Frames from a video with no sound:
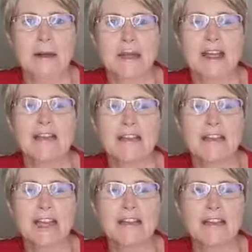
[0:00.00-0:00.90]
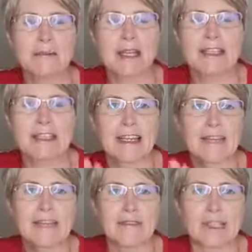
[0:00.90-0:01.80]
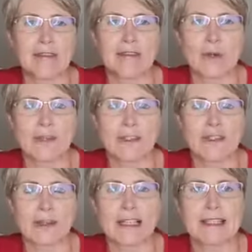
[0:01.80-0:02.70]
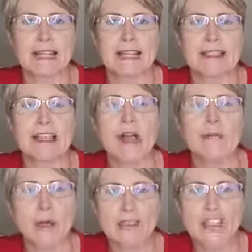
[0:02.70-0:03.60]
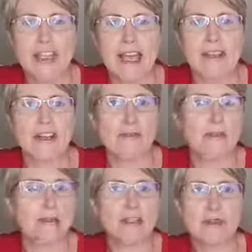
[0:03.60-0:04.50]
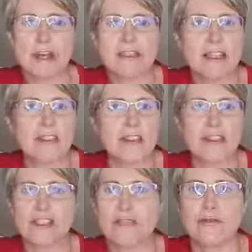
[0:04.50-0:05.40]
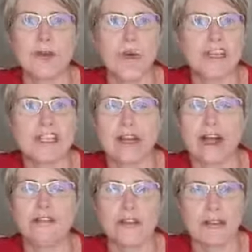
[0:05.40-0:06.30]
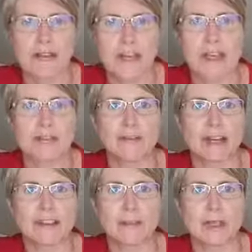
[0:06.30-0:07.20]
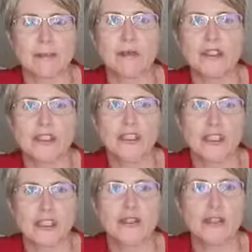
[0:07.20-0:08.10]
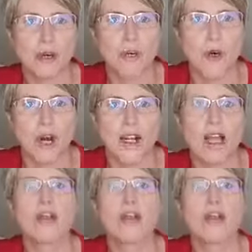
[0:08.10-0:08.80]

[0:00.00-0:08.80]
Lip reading: even if it means getting yourself a little folder or something like that, is put together maybe 20, 30, 40 of your favorite recipes, ones that you know work,